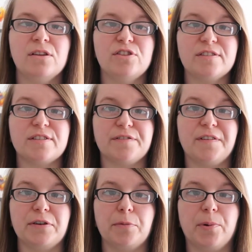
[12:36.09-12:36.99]
Just as a
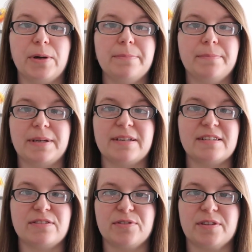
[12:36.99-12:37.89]
final point, because
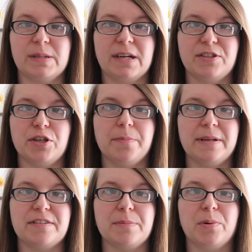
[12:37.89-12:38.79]
it's not something I do,
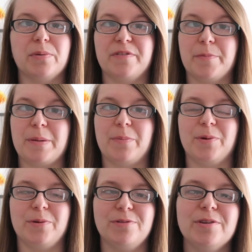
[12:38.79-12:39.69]
but it's important for people
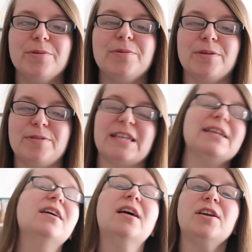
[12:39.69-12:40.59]
who do use it,